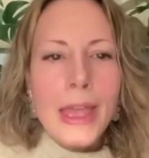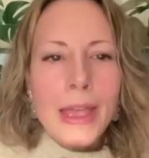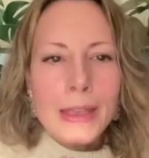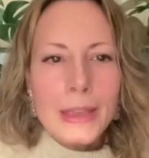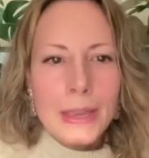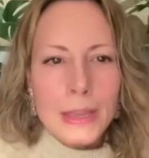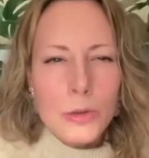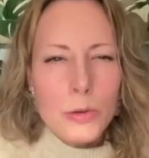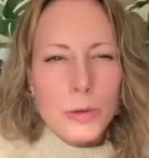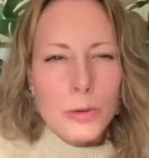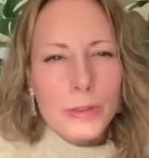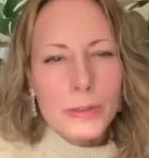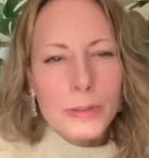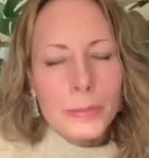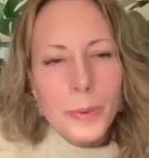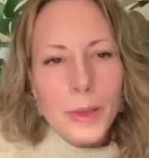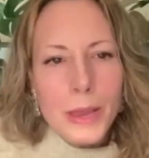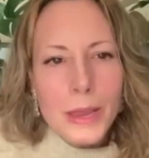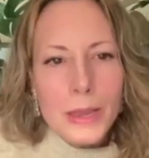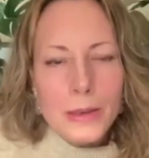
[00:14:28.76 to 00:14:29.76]
can you
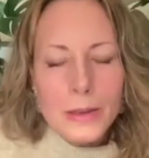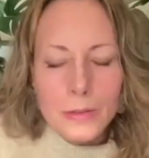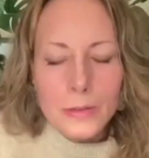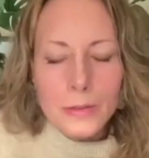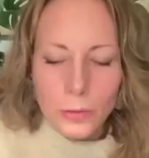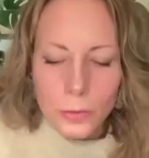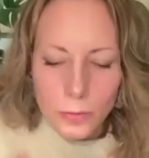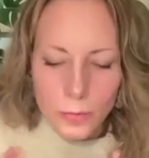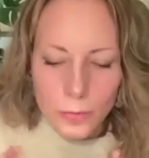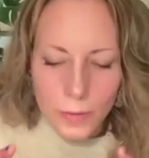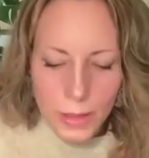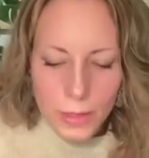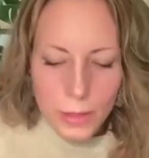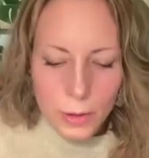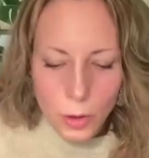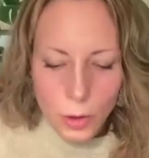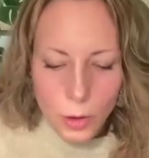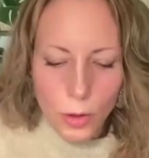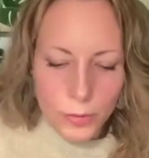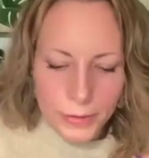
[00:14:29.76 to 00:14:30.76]
explain sort of in
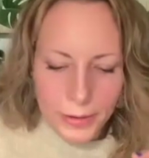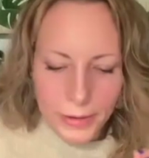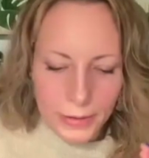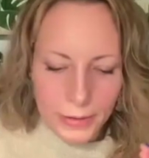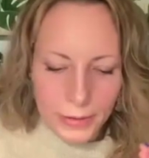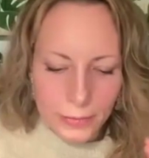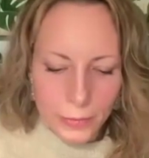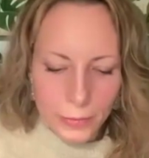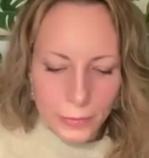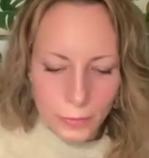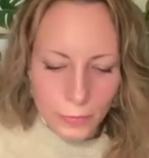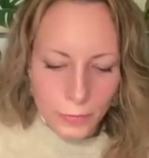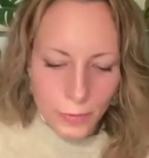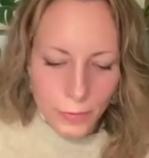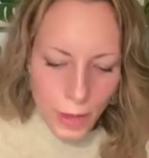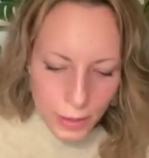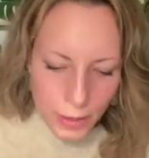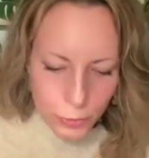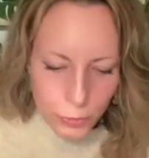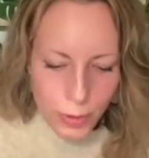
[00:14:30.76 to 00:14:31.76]
the context of
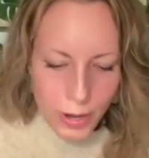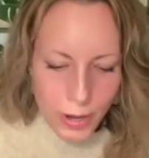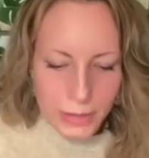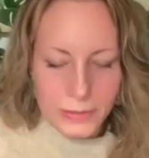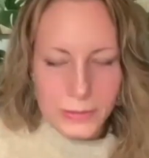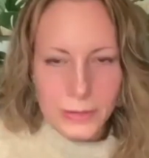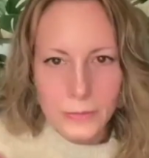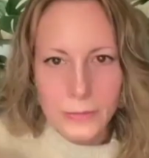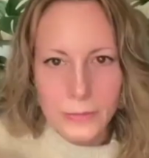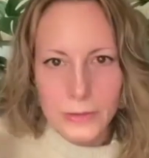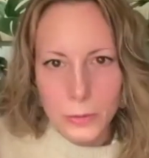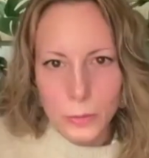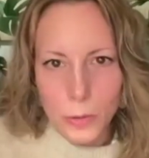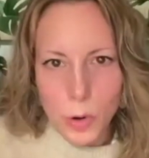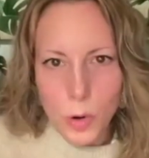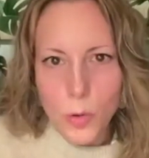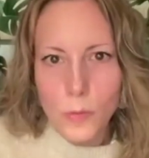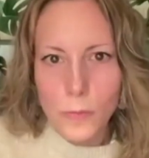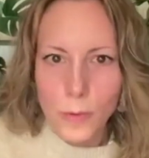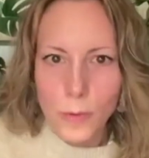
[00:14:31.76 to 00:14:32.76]
underactivity or
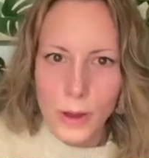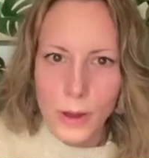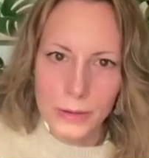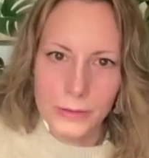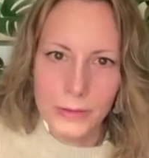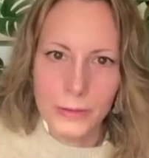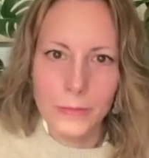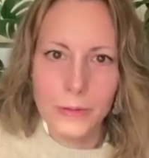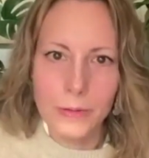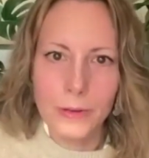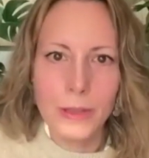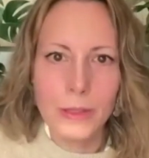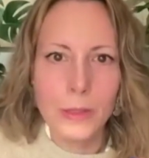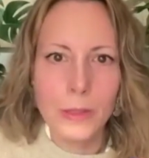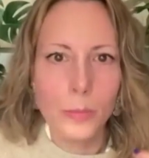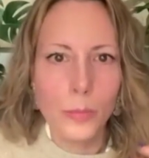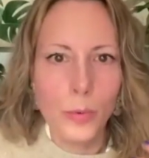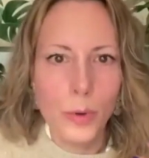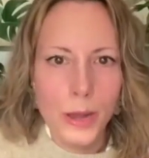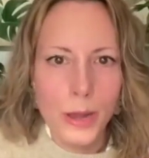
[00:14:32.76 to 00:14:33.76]
overactivity in
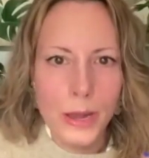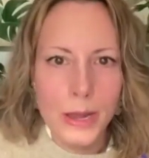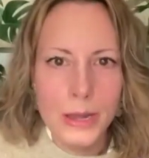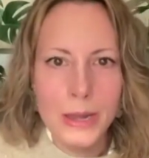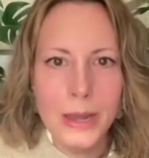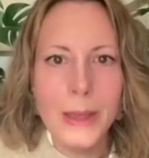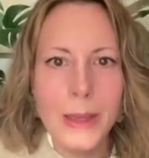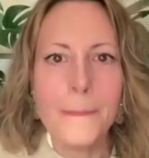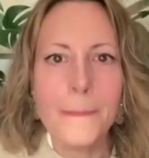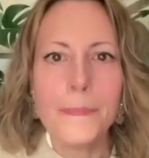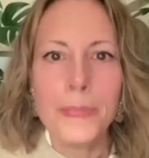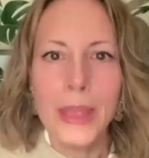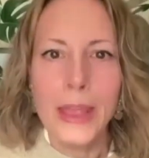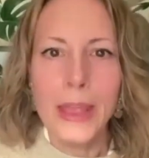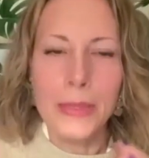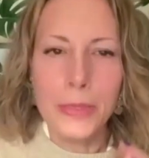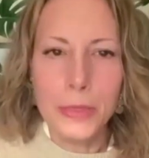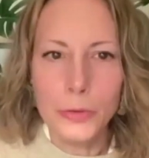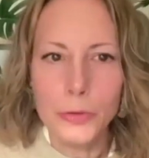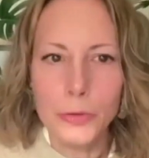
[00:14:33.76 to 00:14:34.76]
the brain
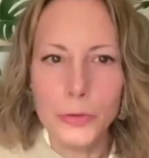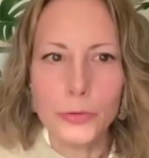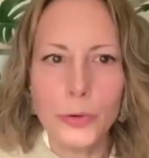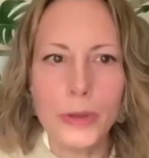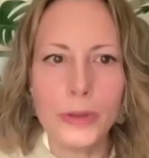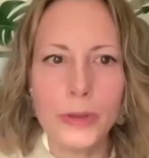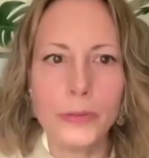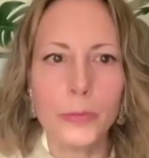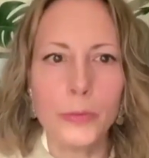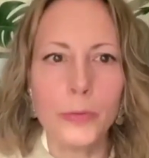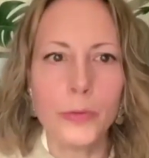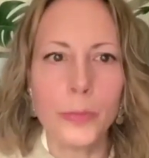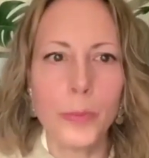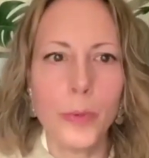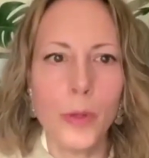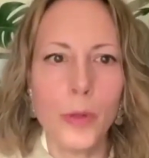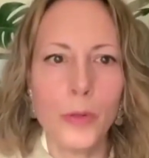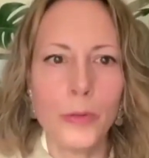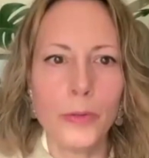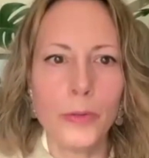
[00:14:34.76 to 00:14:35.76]
and the stress
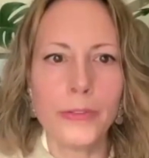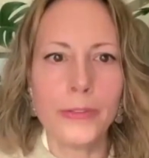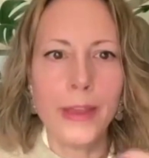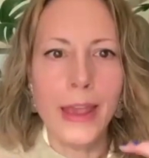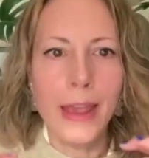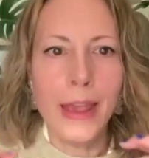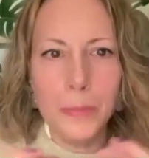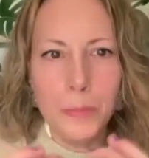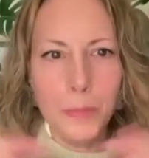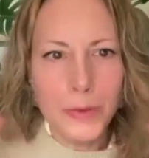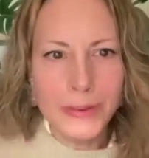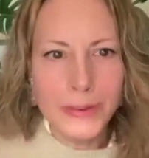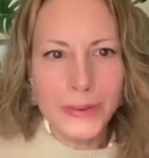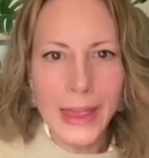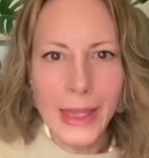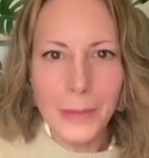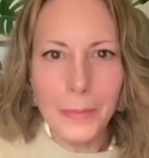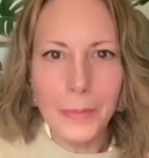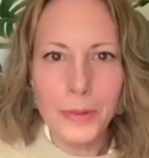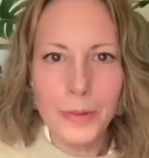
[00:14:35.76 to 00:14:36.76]
response and
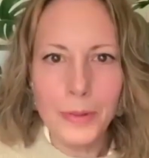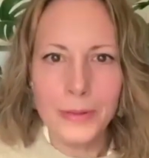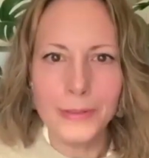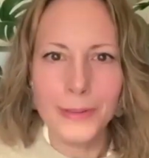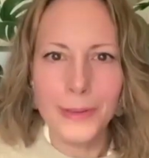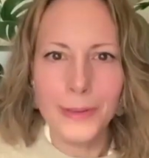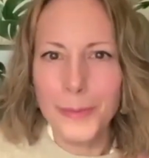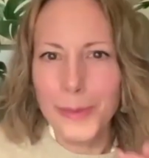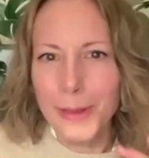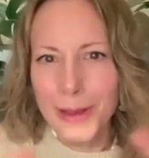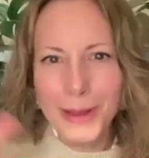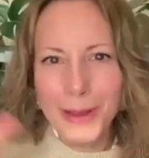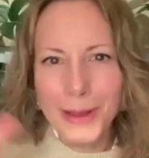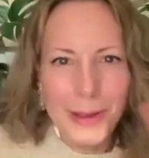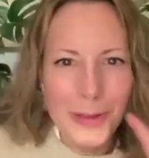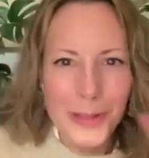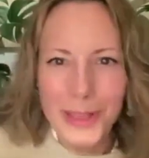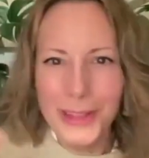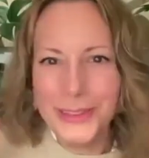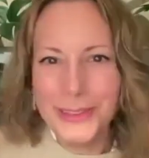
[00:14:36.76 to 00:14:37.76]
metabolism? And I
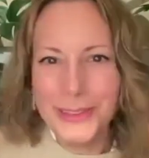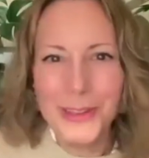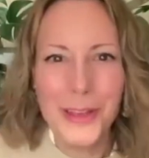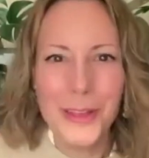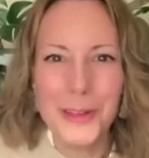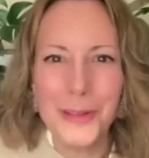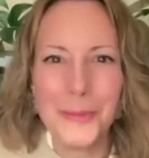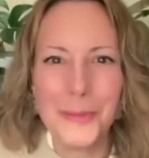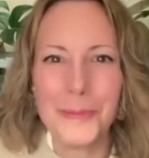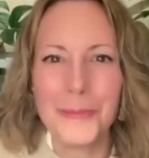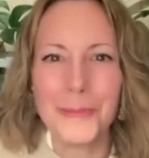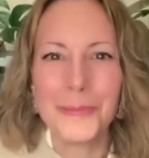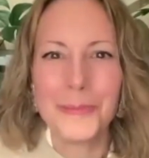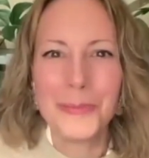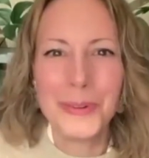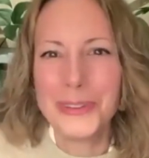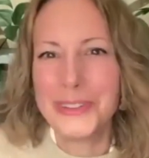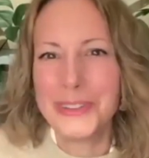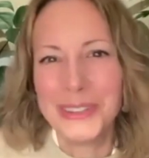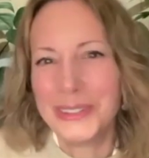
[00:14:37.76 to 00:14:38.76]
know that's not a
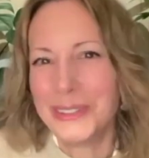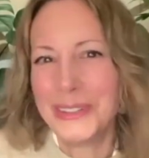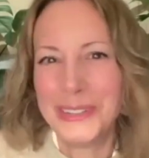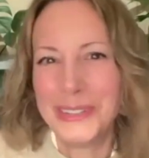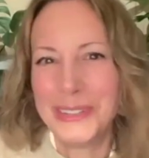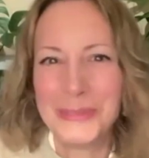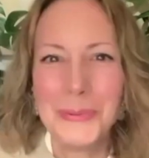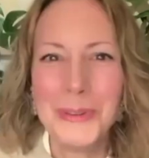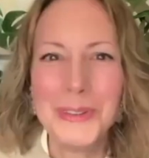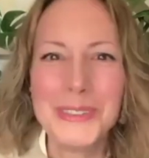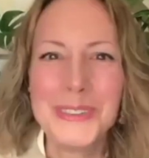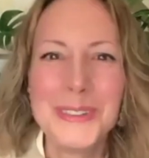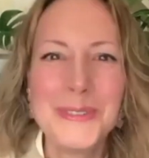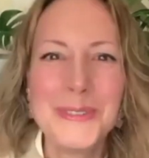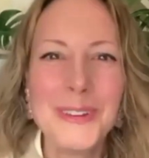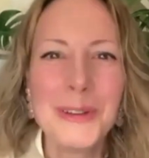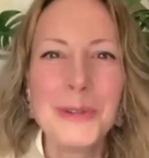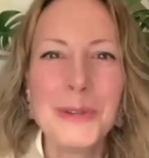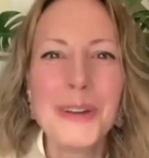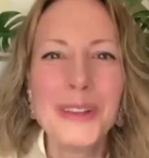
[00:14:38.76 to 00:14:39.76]
particularly
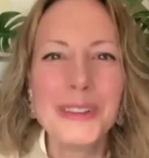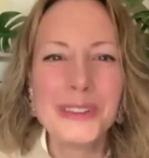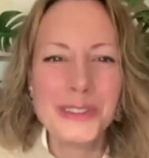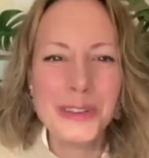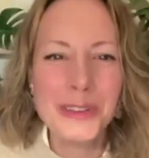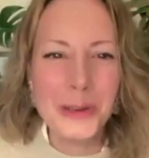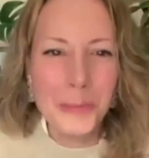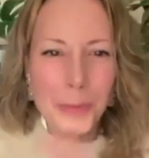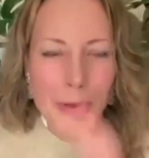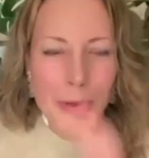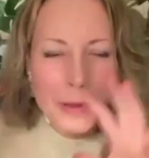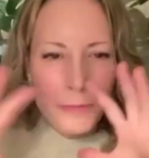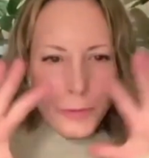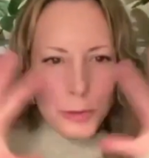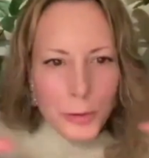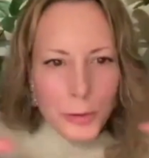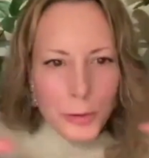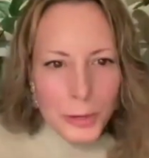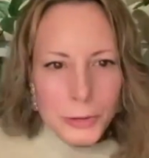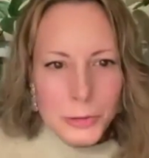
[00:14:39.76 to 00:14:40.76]
specific question, but if
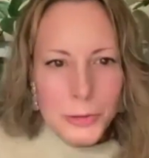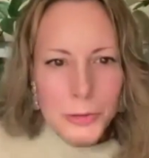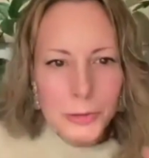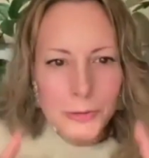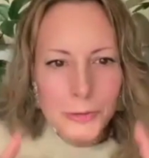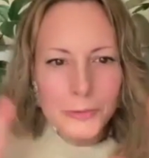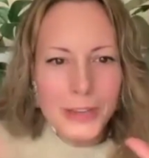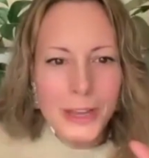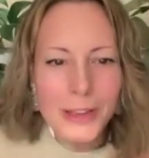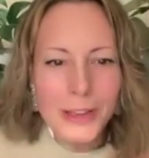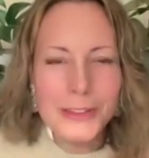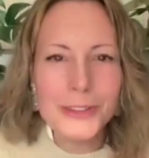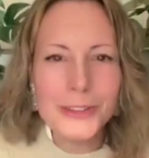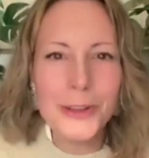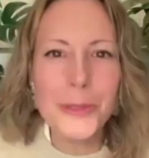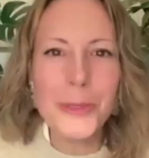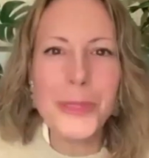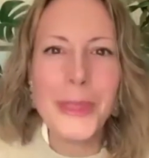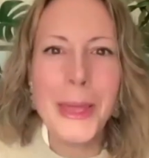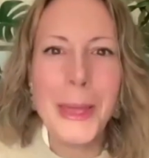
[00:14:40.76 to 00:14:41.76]
you can sort of touch
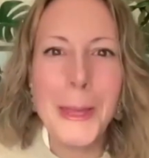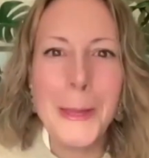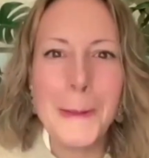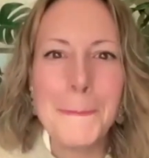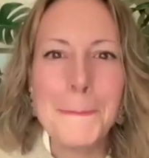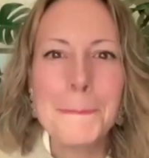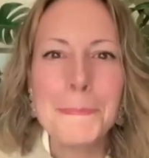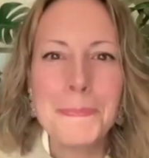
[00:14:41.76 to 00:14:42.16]
on that.